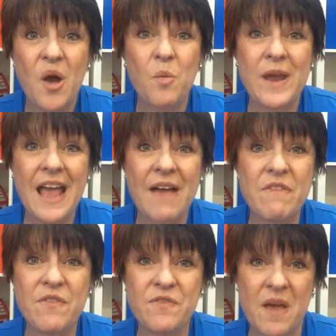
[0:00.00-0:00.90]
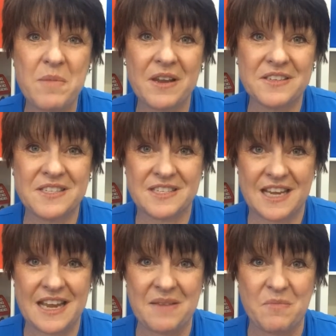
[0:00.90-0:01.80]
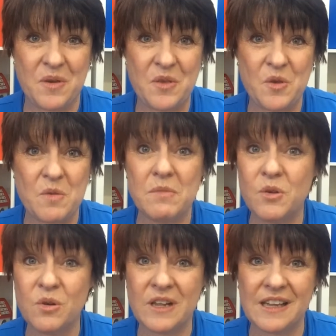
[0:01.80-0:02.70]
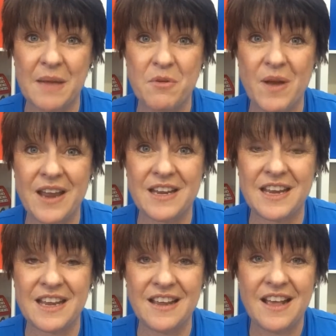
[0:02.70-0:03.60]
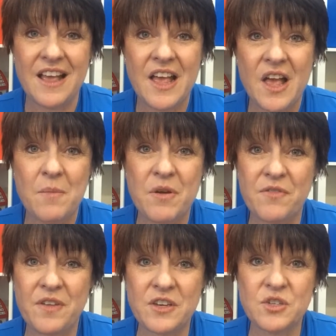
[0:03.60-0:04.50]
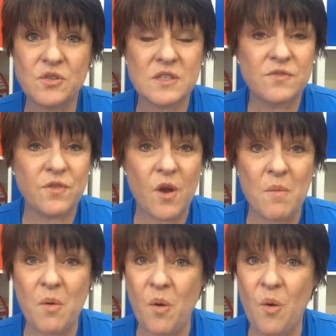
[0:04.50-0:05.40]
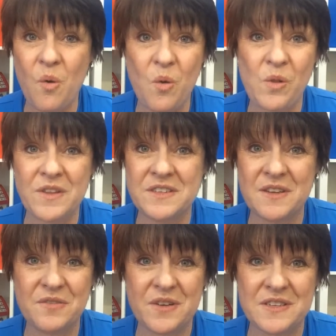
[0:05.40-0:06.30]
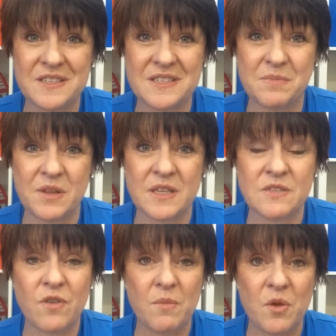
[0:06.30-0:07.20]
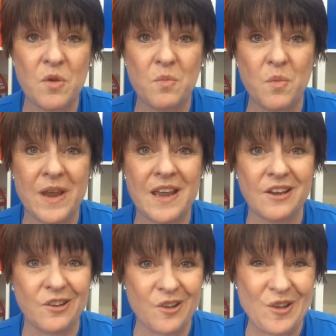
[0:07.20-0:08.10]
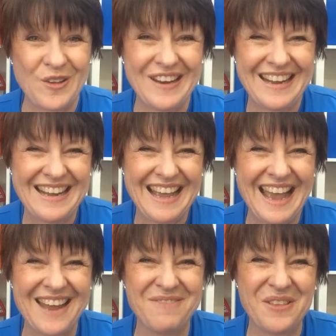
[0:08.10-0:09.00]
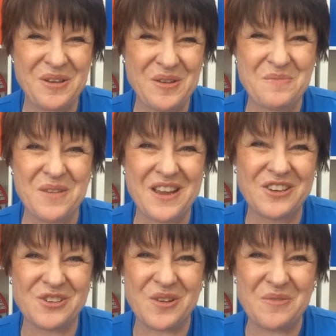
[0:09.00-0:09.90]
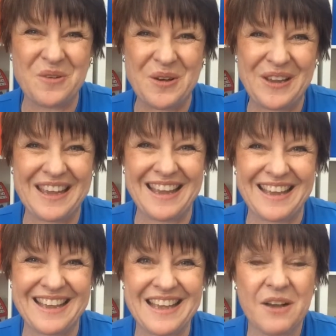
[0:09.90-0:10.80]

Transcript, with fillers: We have a fabulous team with whom you'll collaborate here. Professionals from all different disciplines from whom we learn and with whom we enjoy working.